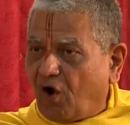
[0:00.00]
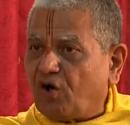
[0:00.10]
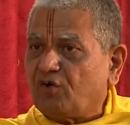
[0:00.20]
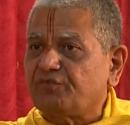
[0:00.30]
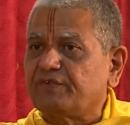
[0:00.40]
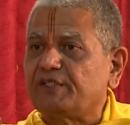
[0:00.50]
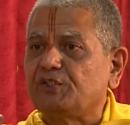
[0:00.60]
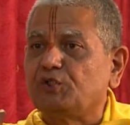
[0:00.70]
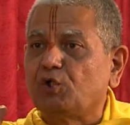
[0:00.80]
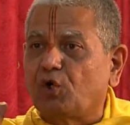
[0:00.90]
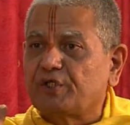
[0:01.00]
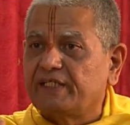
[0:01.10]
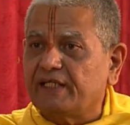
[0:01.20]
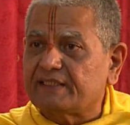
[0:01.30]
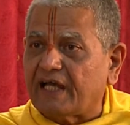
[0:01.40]
of the
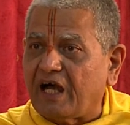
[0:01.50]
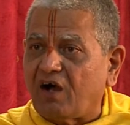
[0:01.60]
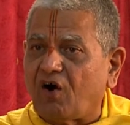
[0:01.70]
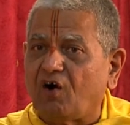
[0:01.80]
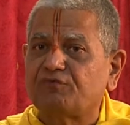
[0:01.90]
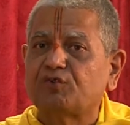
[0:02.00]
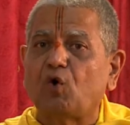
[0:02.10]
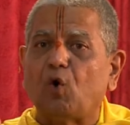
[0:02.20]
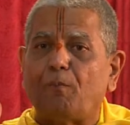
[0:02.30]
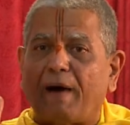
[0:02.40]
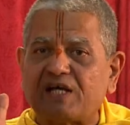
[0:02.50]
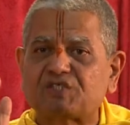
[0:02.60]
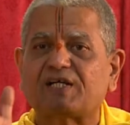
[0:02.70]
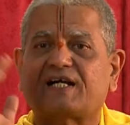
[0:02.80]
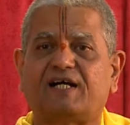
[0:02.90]
yogyata of the
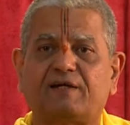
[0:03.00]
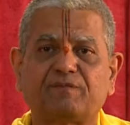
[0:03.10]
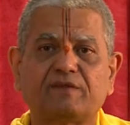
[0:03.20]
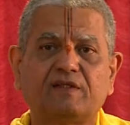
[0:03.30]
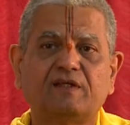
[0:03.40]
upasaka,